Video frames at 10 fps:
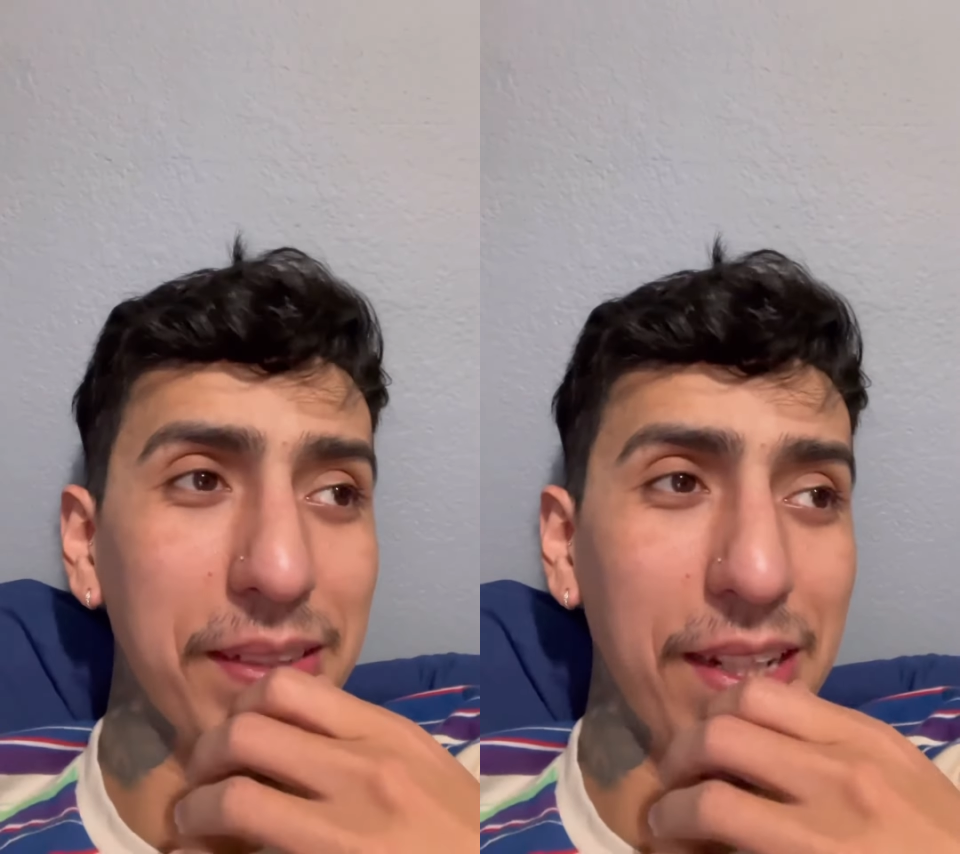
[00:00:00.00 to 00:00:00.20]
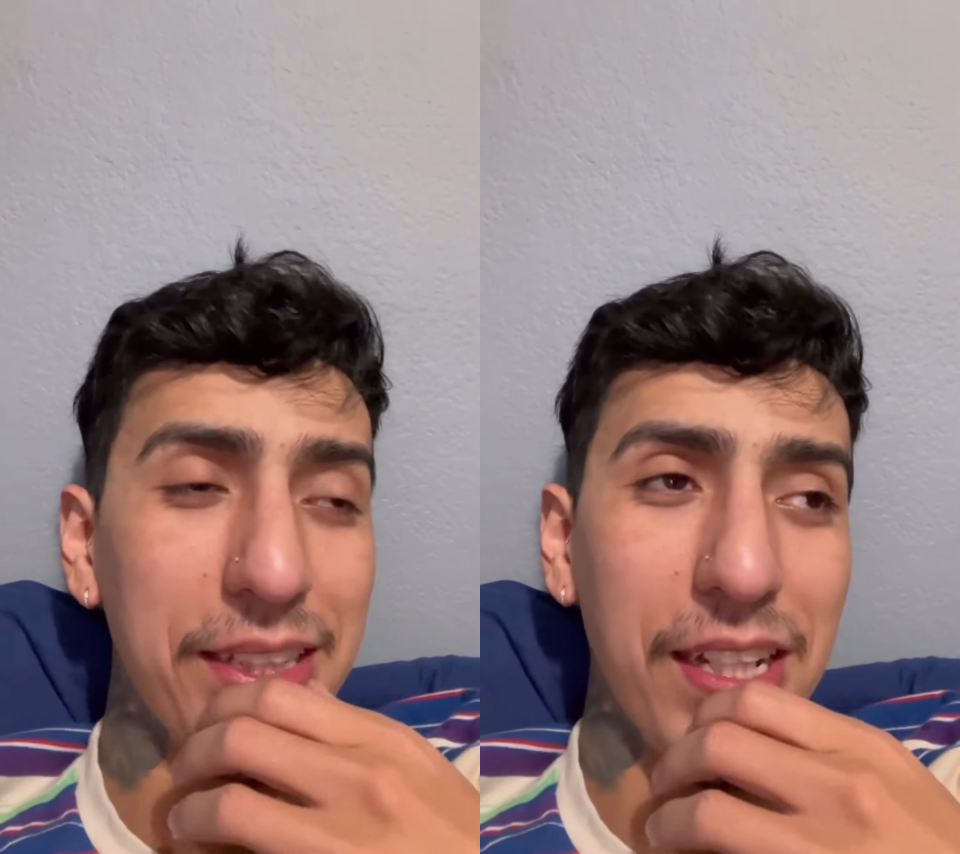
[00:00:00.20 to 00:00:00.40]

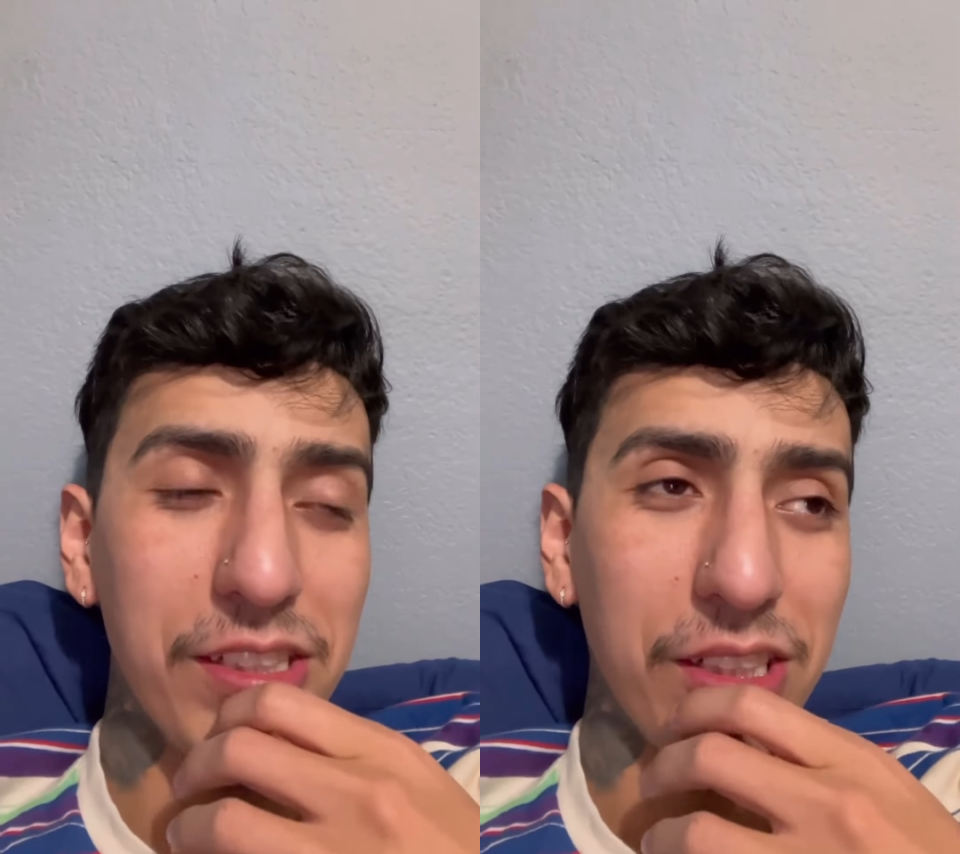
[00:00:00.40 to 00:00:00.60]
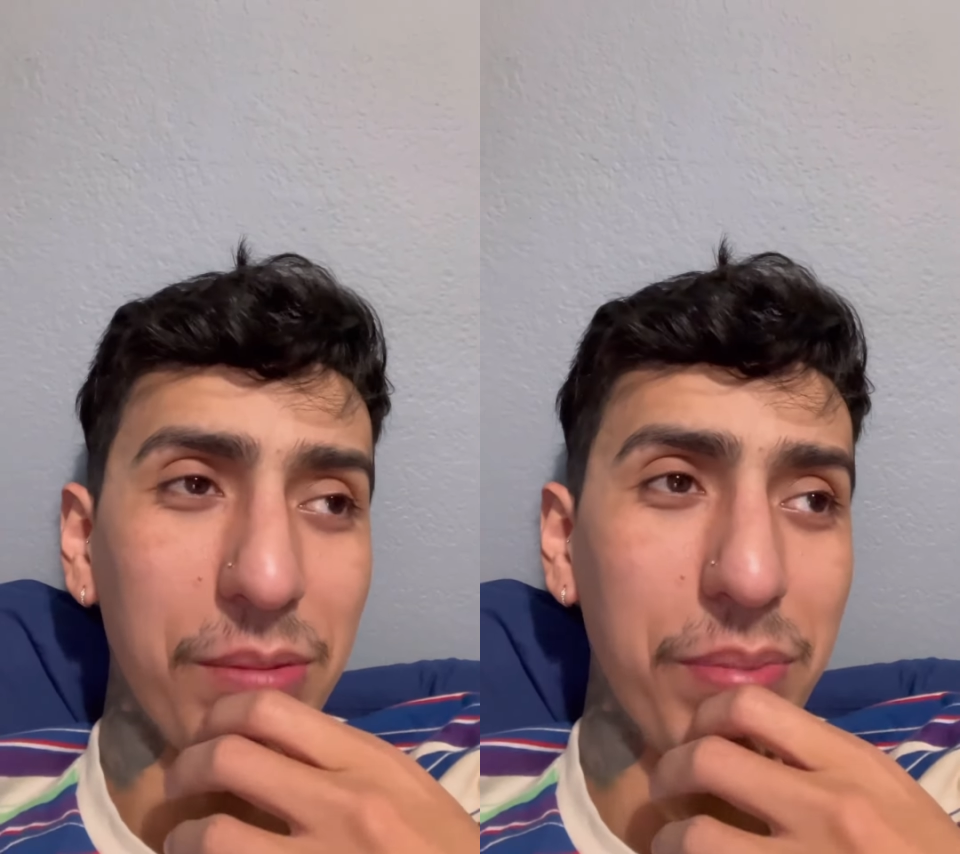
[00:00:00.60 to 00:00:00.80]
I think that was
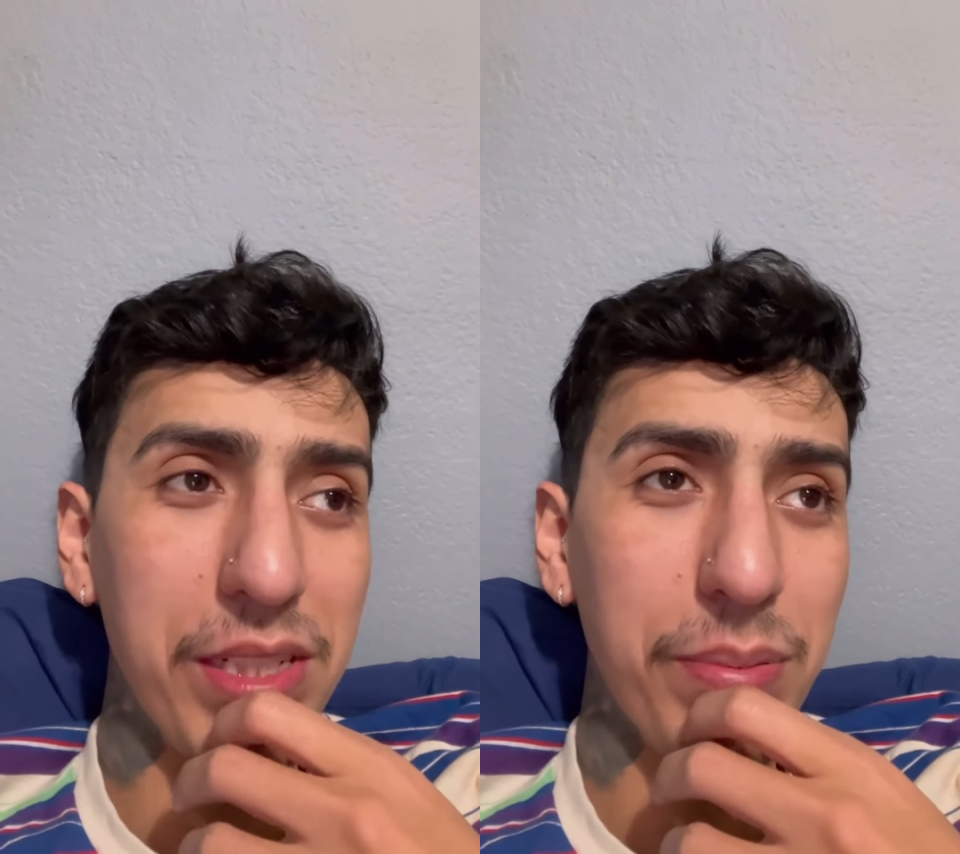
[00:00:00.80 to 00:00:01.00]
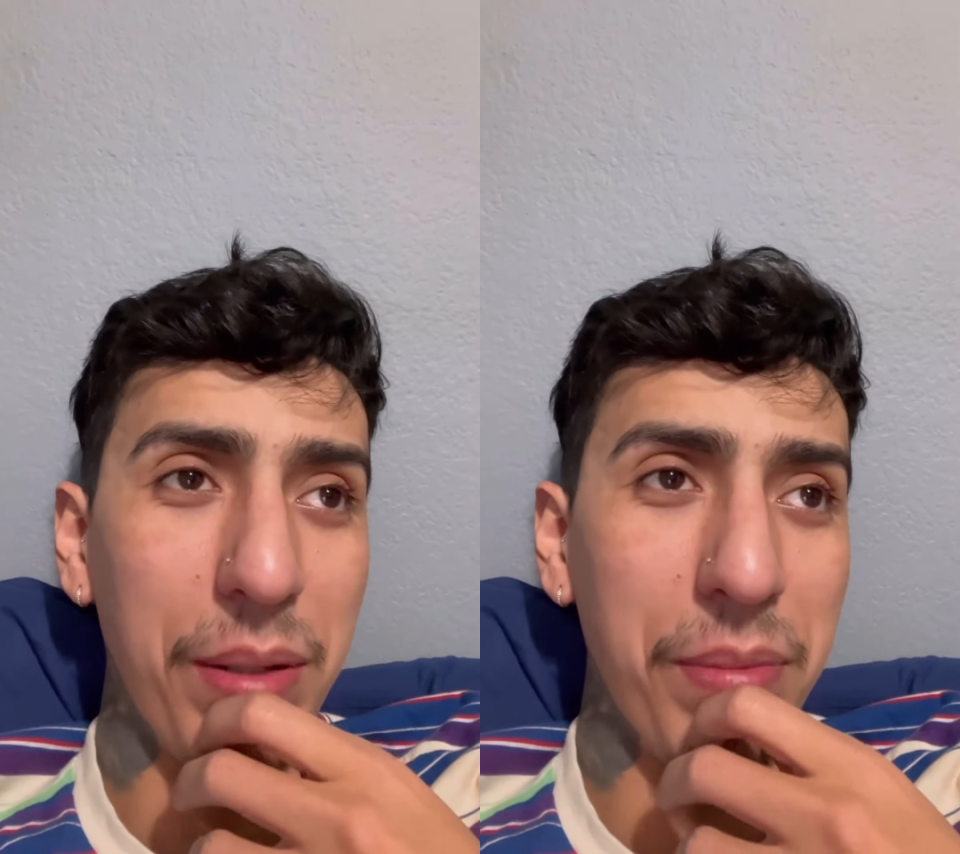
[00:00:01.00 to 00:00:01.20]
like the best
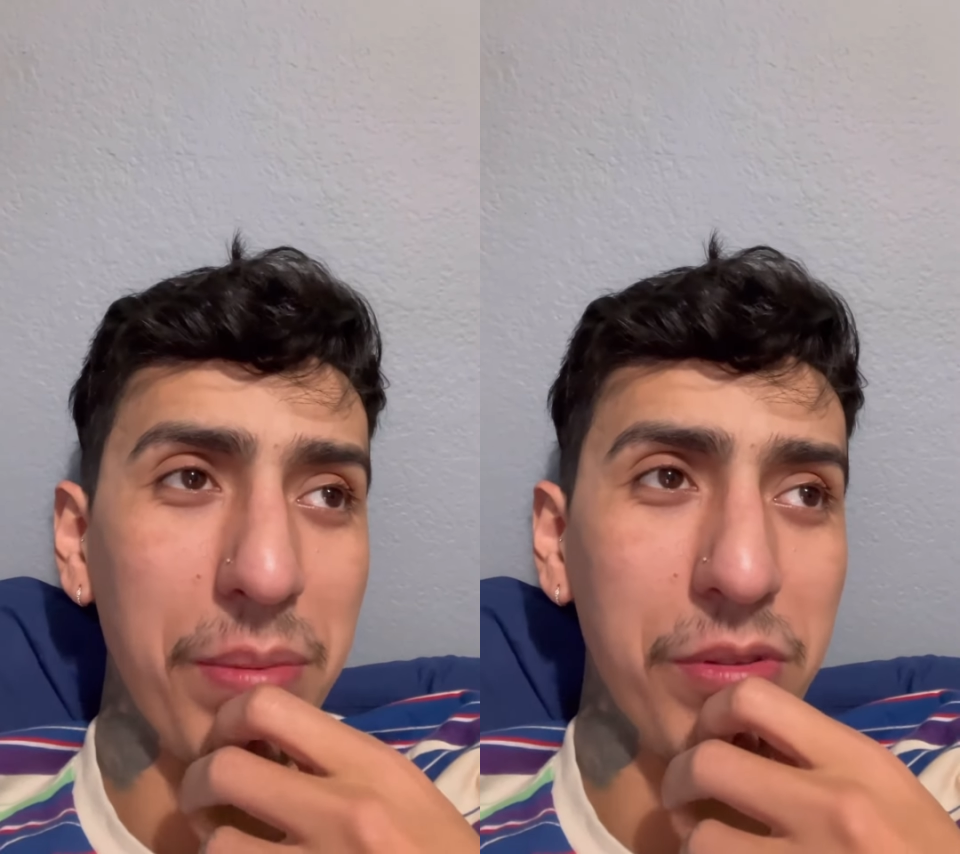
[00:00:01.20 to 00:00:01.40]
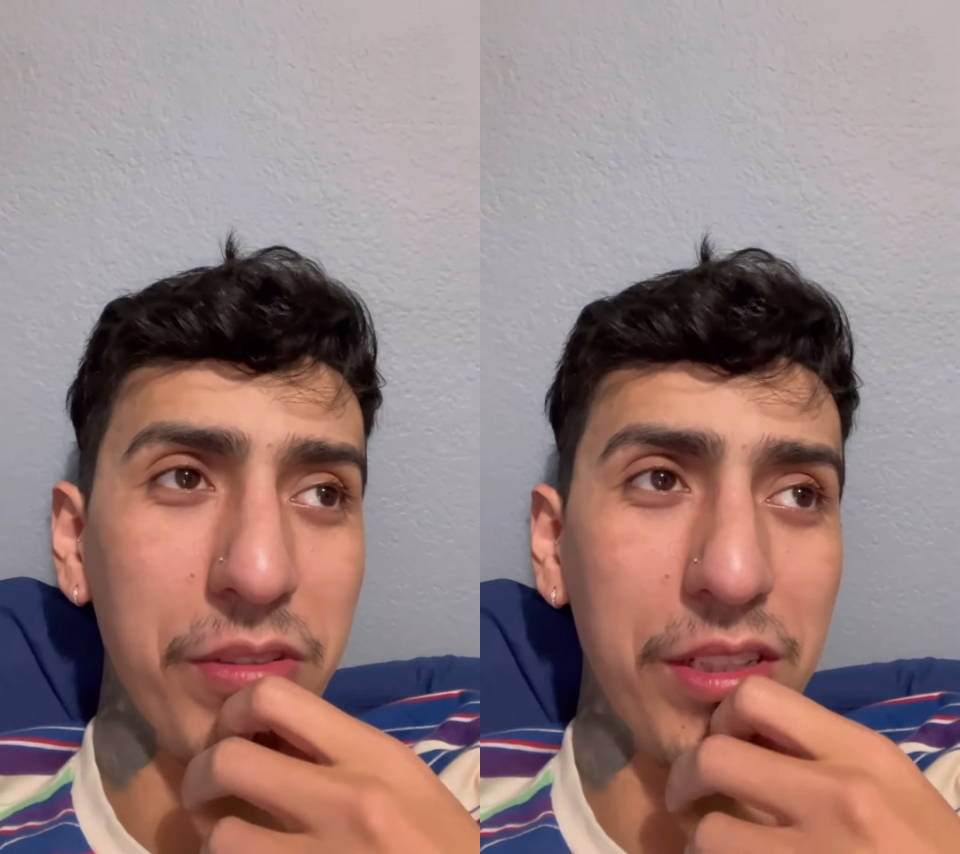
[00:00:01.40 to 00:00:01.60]
Spider-Man
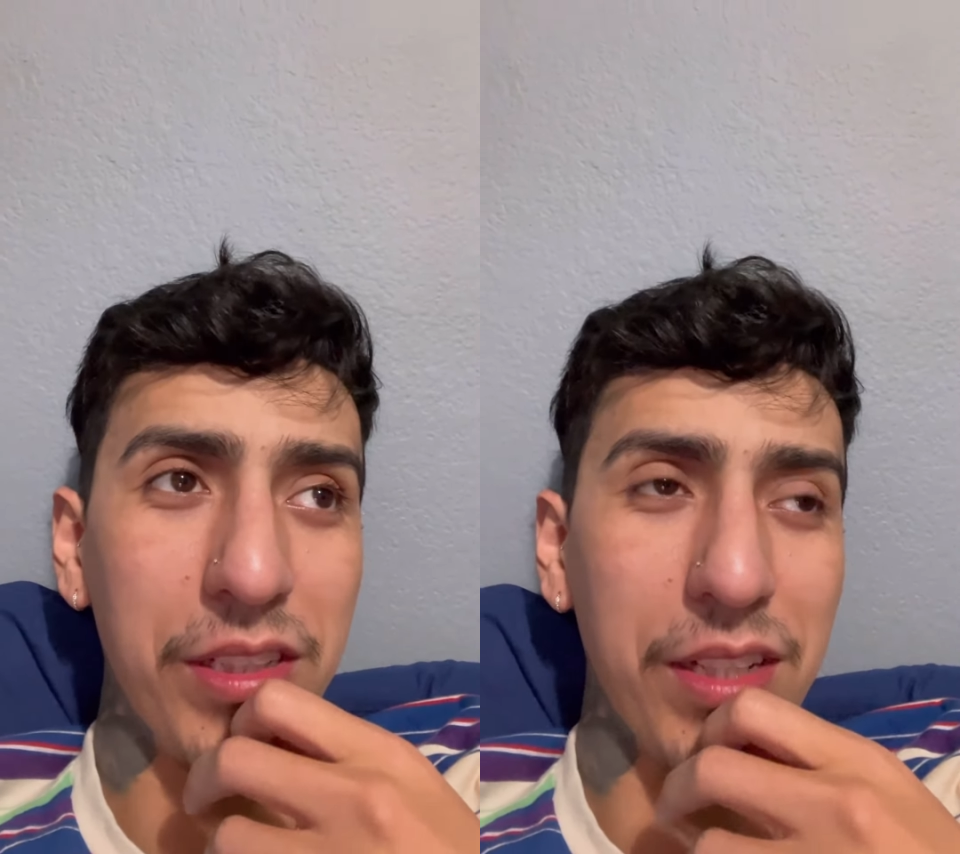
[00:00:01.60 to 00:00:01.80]
movie.